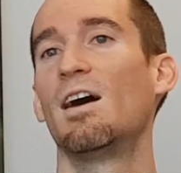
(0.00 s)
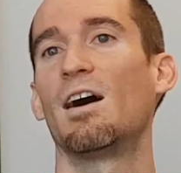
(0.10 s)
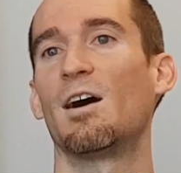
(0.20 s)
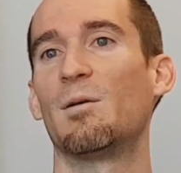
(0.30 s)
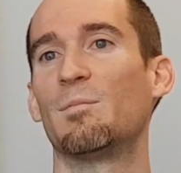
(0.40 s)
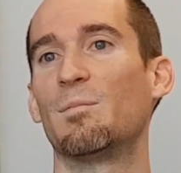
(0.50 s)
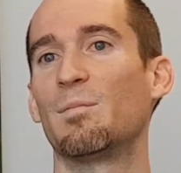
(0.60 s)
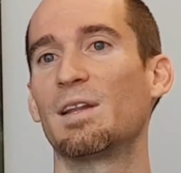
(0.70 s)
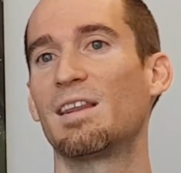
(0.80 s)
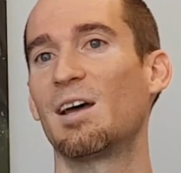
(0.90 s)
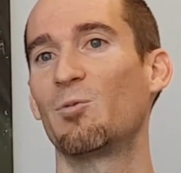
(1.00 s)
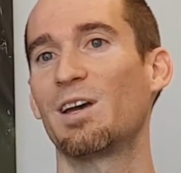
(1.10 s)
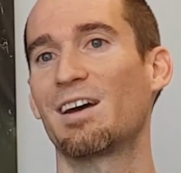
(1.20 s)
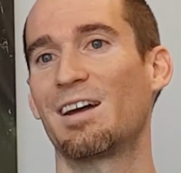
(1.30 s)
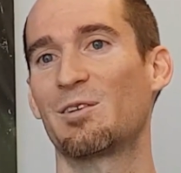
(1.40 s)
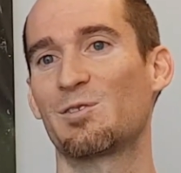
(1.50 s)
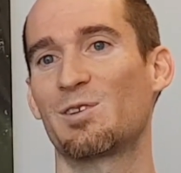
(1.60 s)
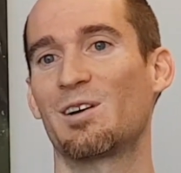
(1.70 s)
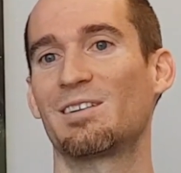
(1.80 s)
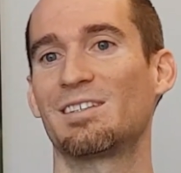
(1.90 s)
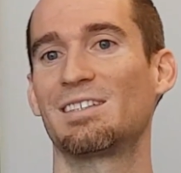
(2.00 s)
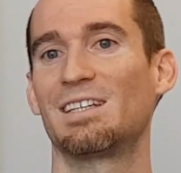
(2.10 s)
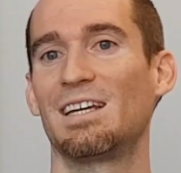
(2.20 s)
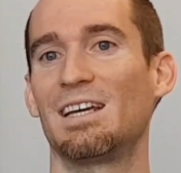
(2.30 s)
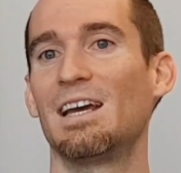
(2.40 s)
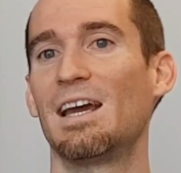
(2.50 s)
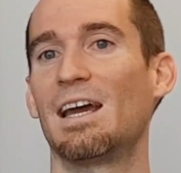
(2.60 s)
But then we kind of start to see